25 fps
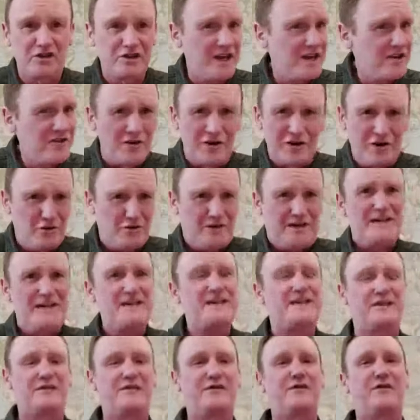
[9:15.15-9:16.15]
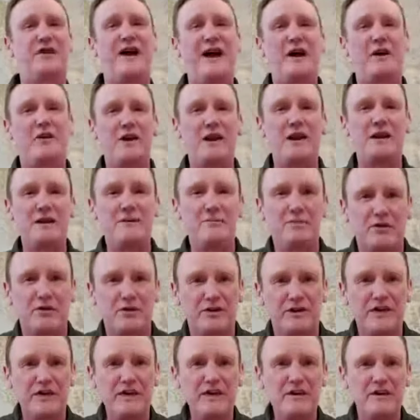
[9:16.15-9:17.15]
They're not looking to foul
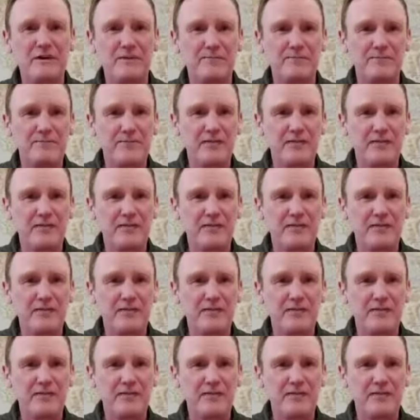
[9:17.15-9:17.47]
anybody.